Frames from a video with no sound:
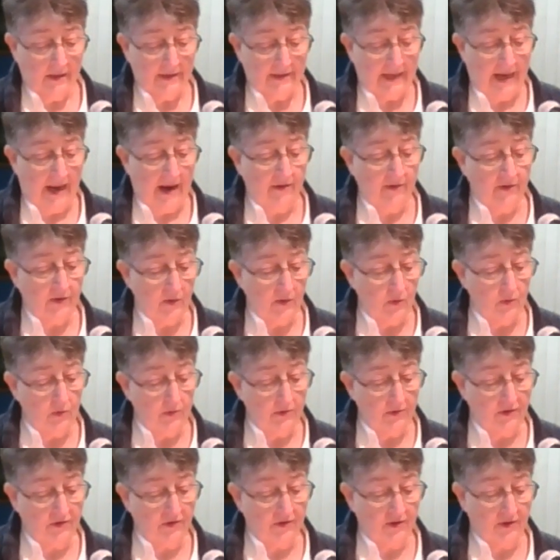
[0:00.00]
down to
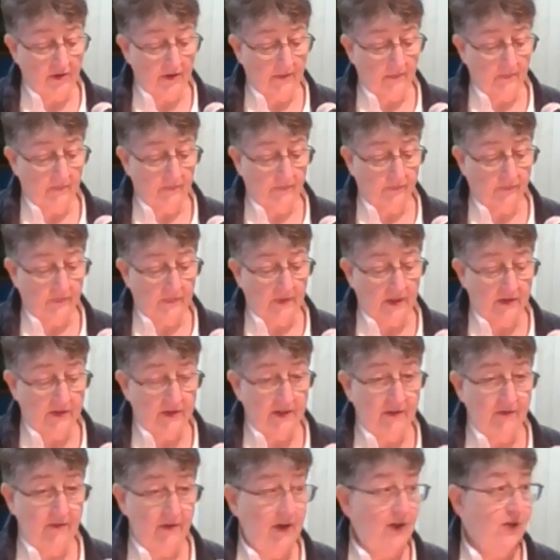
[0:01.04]
earth
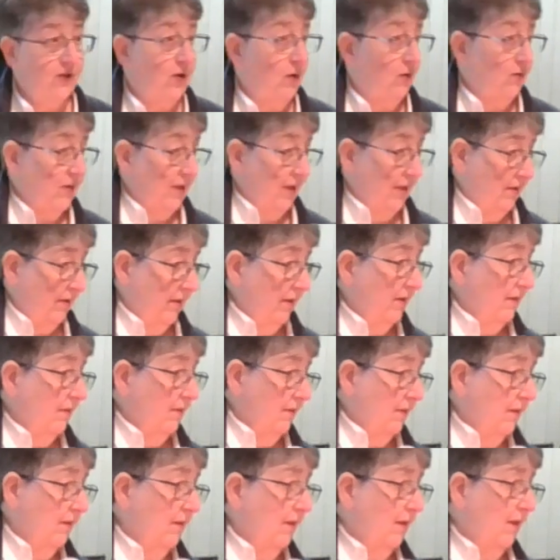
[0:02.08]
TV shows out there
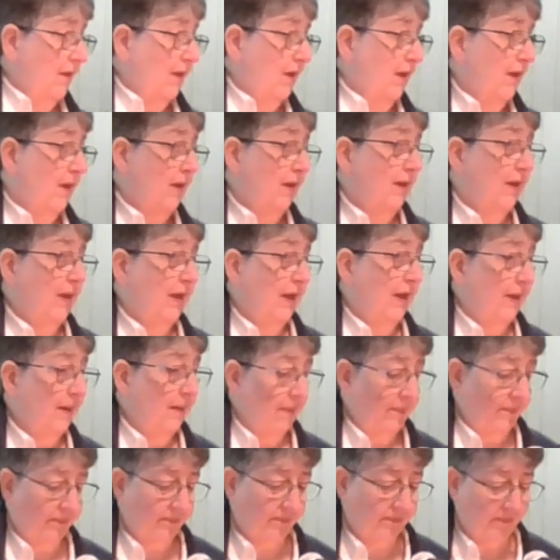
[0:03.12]

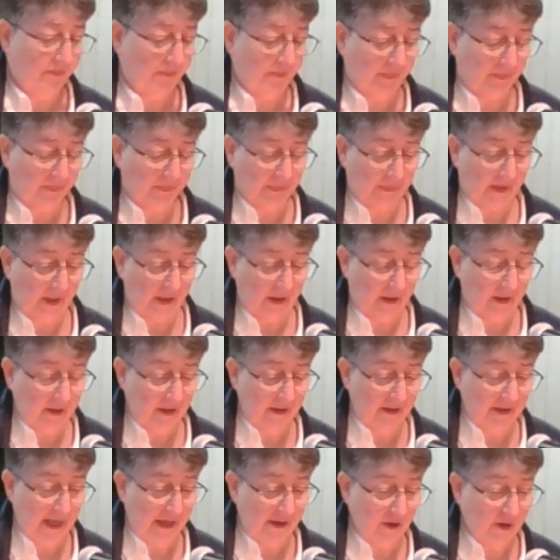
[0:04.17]
um,
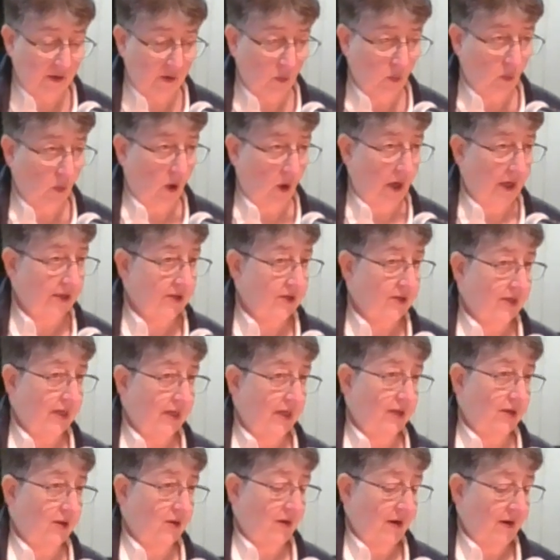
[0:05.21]
that you can watch.
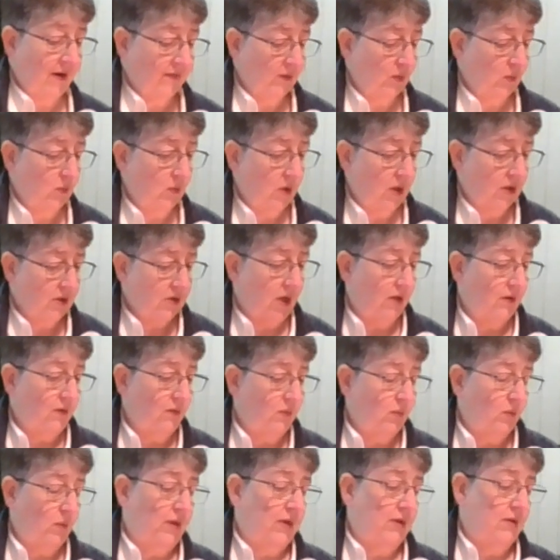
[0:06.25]
That you don't have to watch all
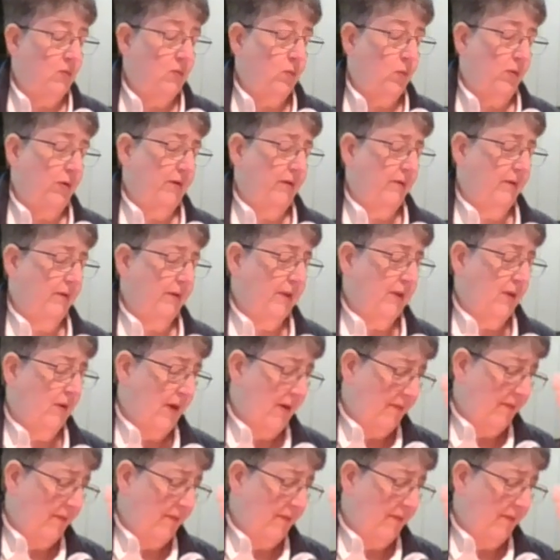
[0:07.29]
the ones where you know